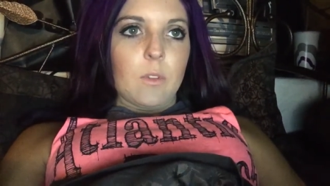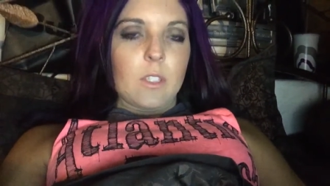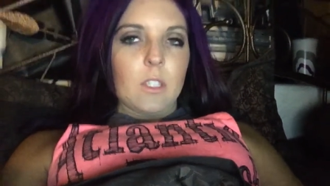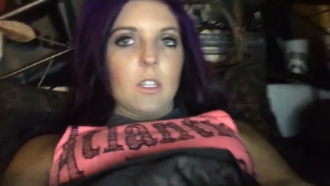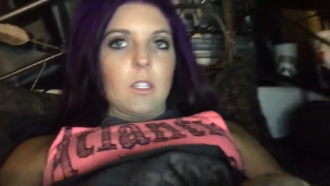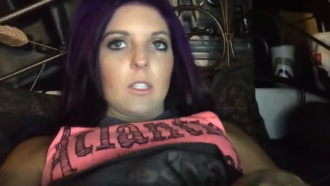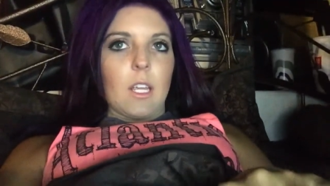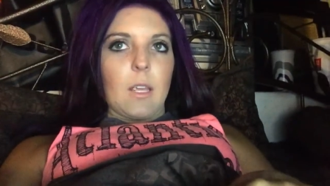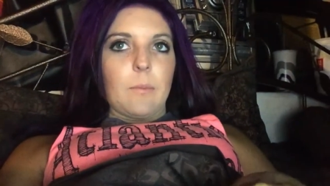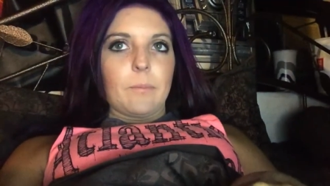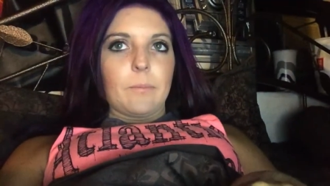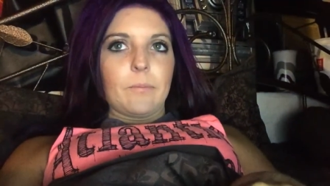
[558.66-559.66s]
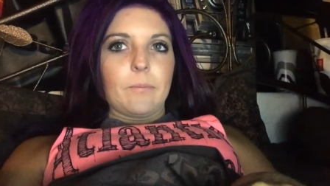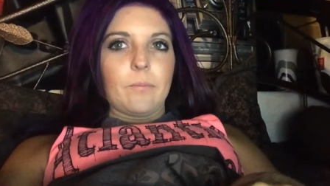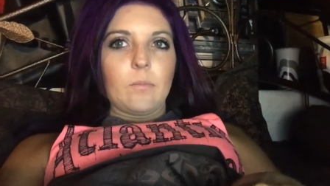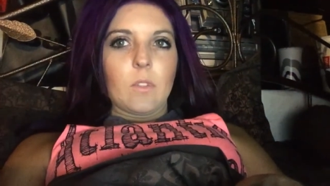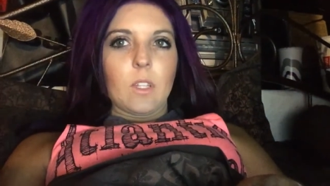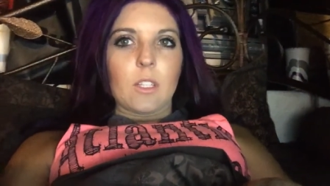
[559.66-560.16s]
wasn't a good day.
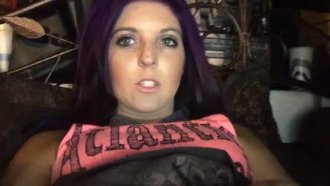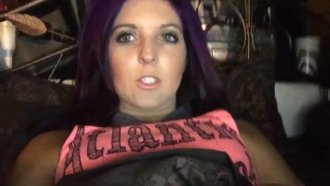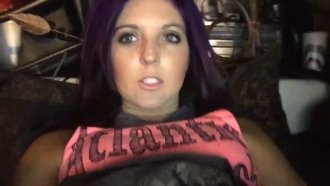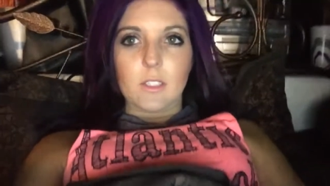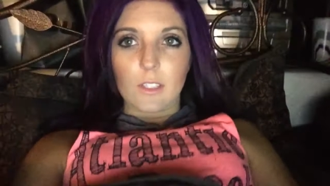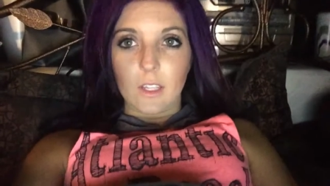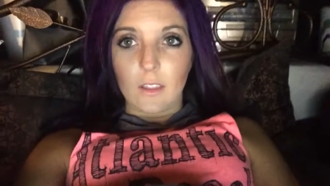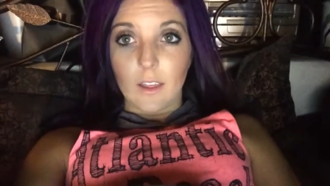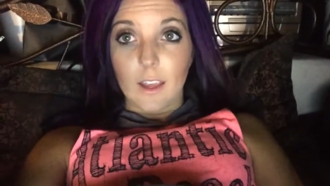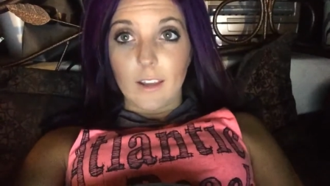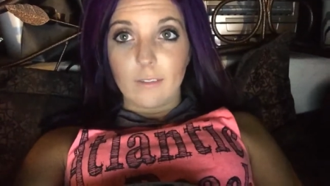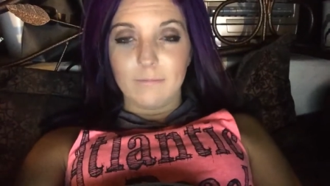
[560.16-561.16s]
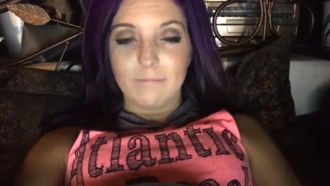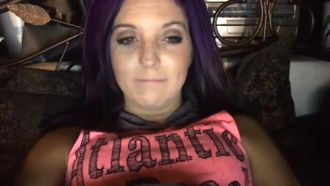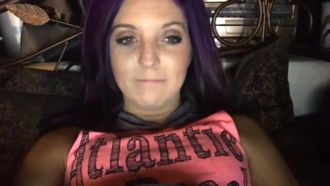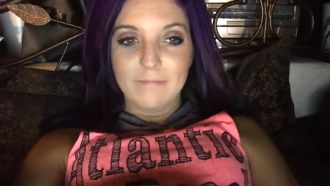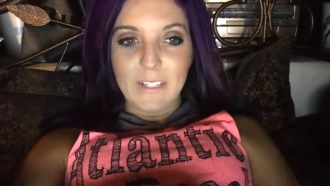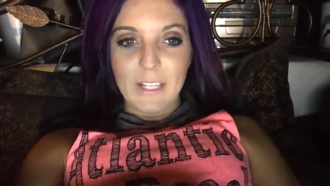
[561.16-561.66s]
Let's just say that.
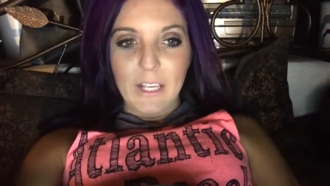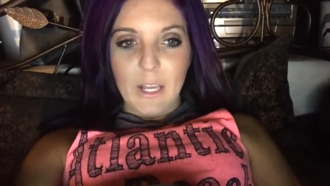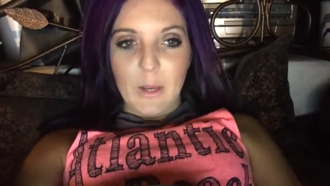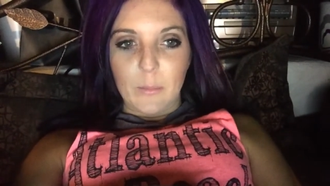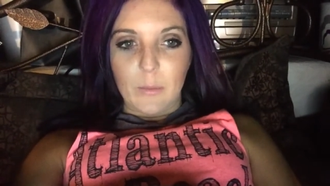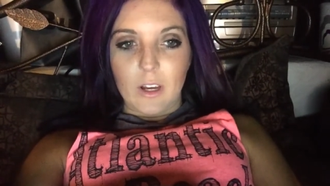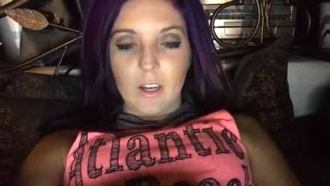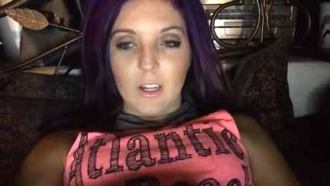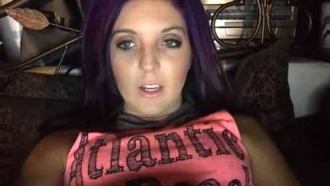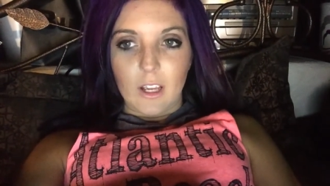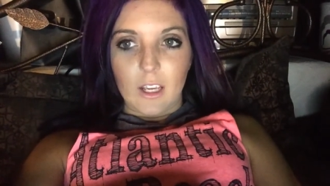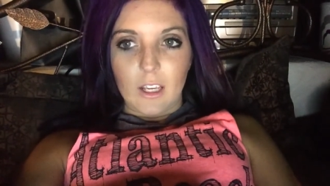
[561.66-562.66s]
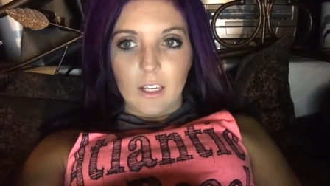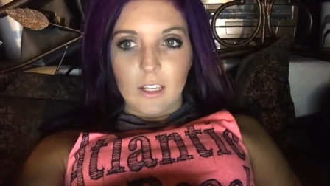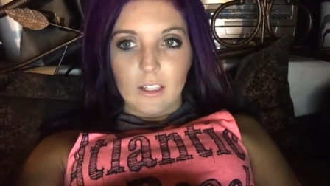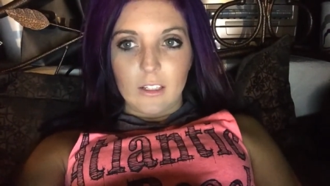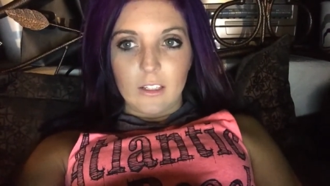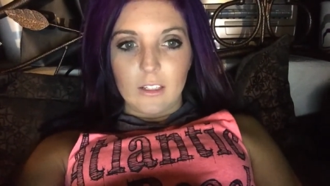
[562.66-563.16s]
But
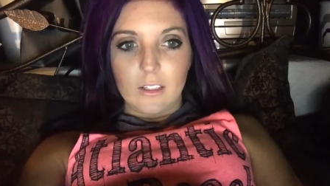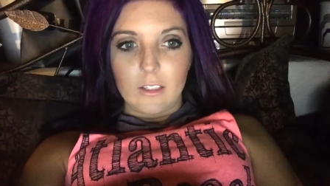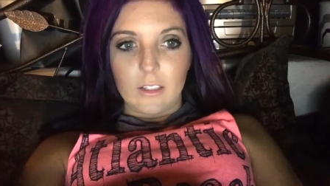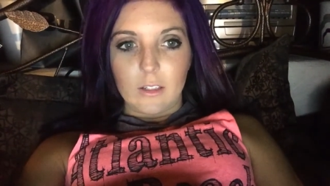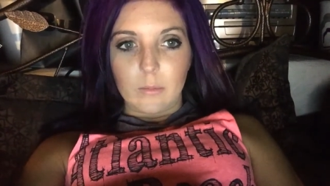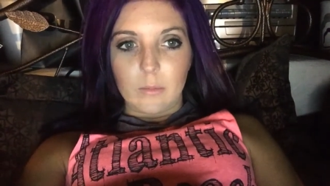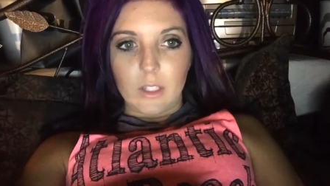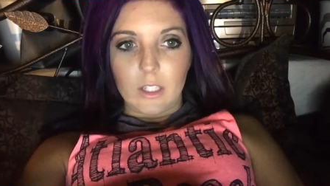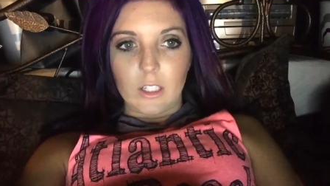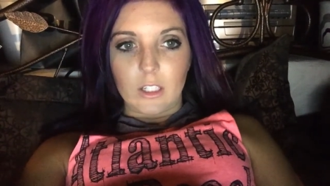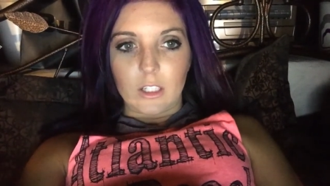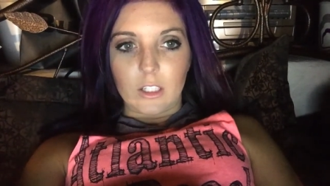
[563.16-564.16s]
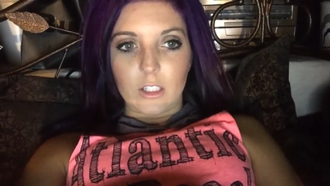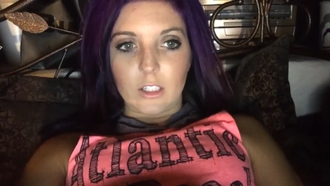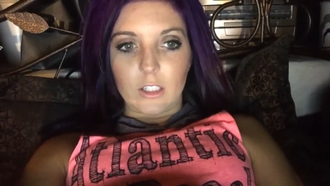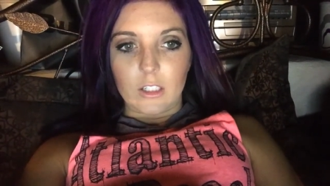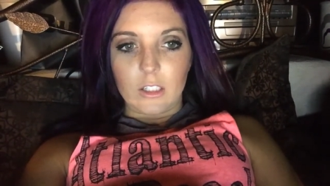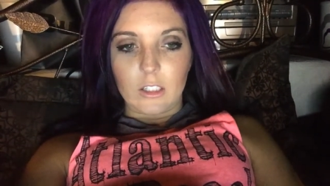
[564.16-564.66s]
I am
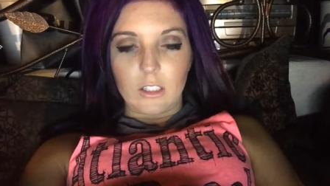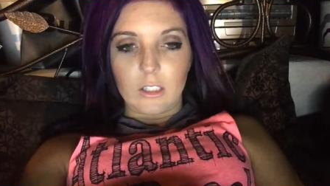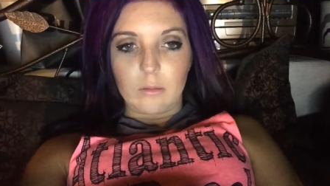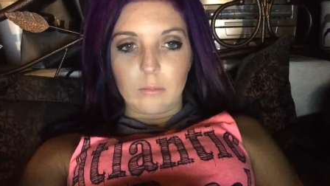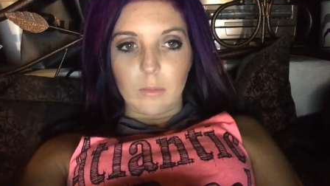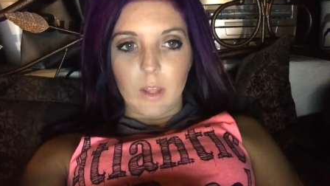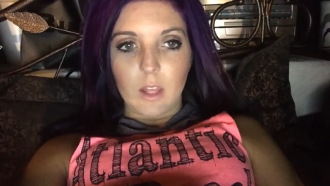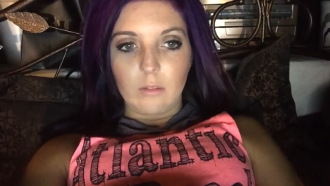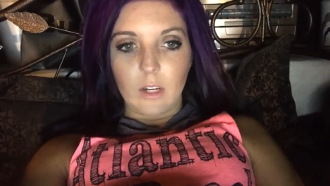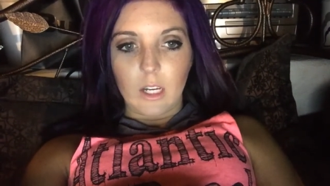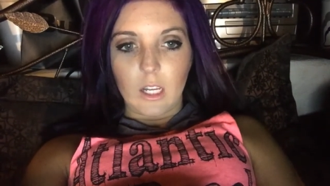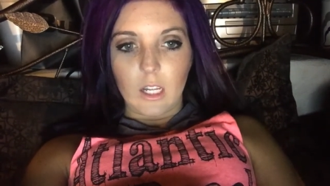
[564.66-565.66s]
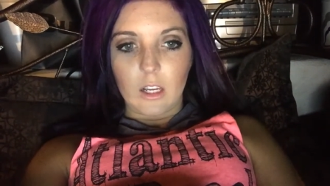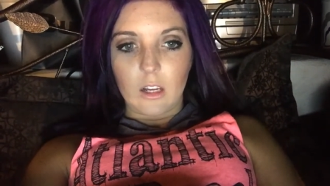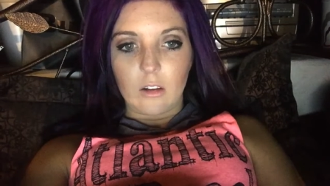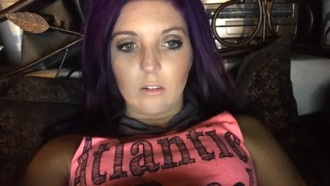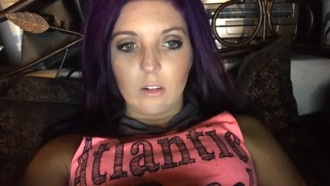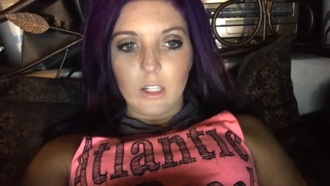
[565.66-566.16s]
here bed right
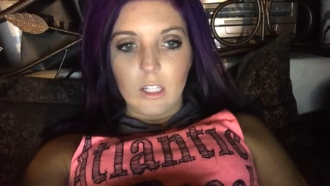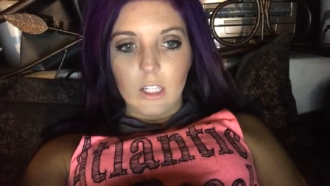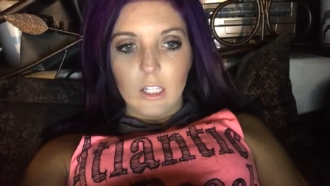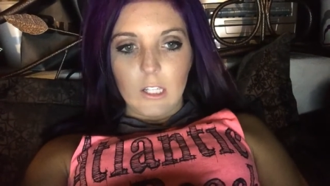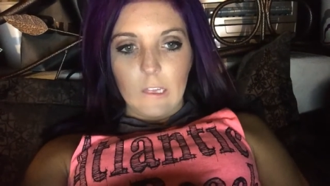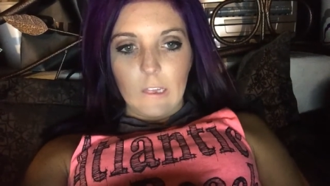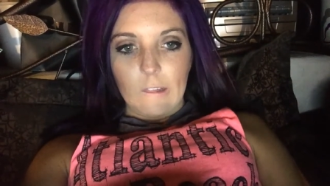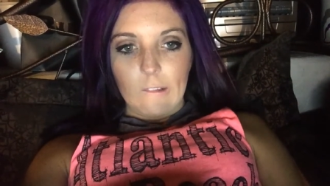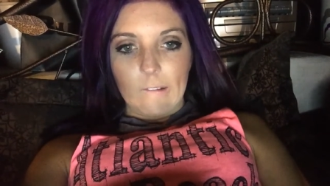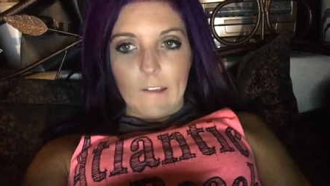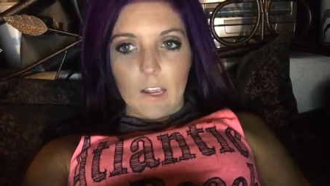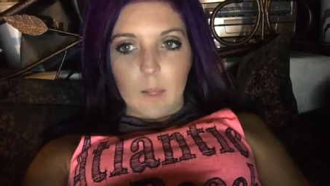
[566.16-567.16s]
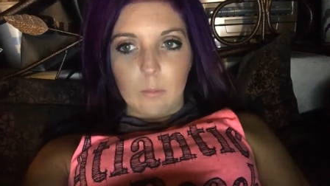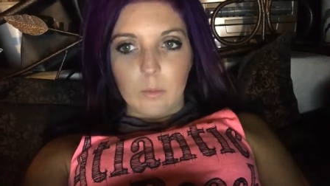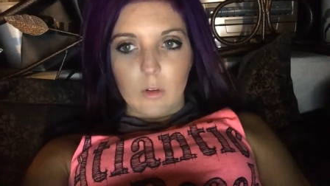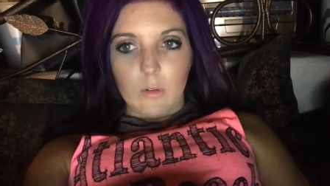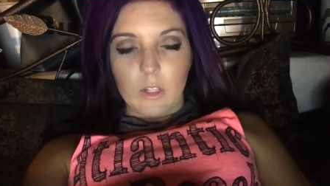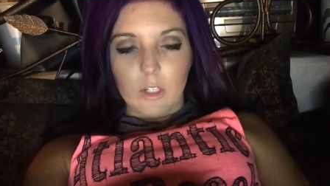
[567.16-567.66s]
now.
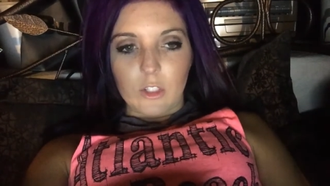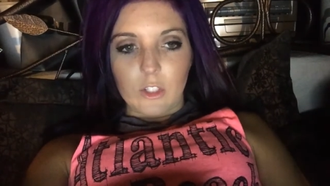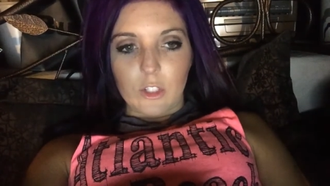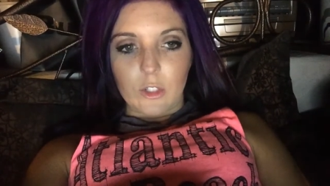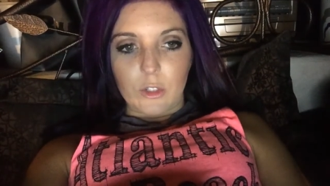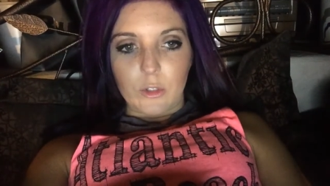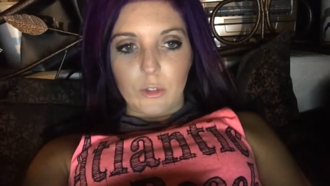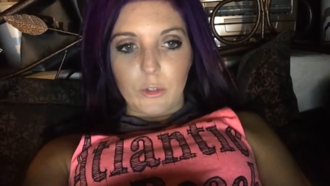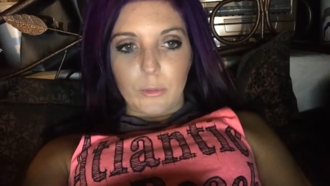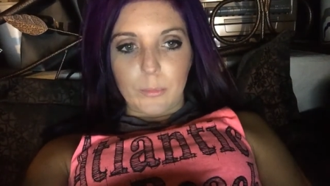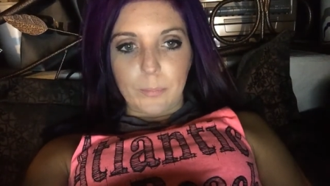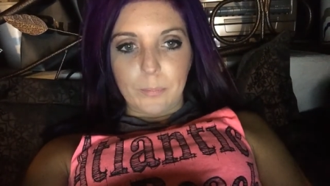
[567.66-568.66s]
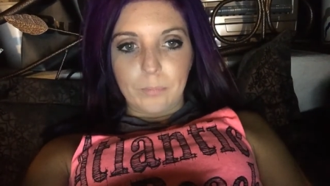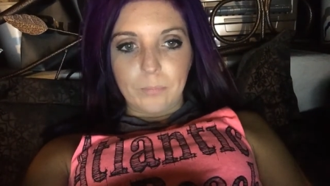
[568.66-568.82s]
I'm going to